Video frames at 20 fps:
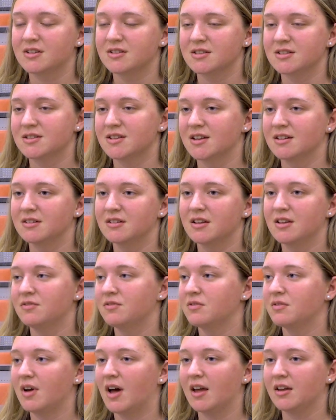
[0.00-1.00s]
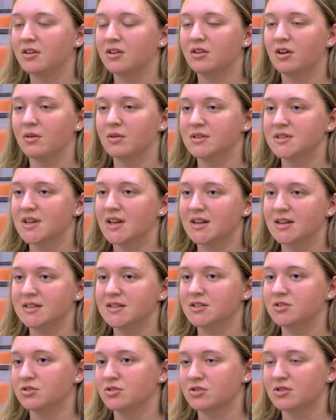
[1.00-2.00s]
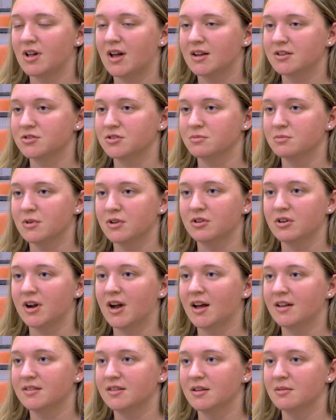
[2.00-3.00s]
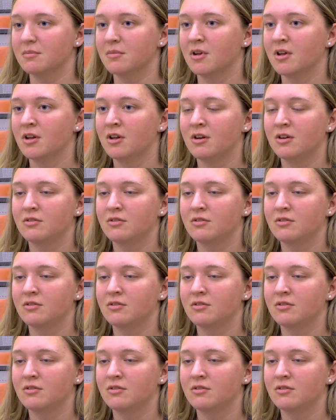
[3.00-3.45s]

As I said, if I could go into any teacher's classroom, whether I had them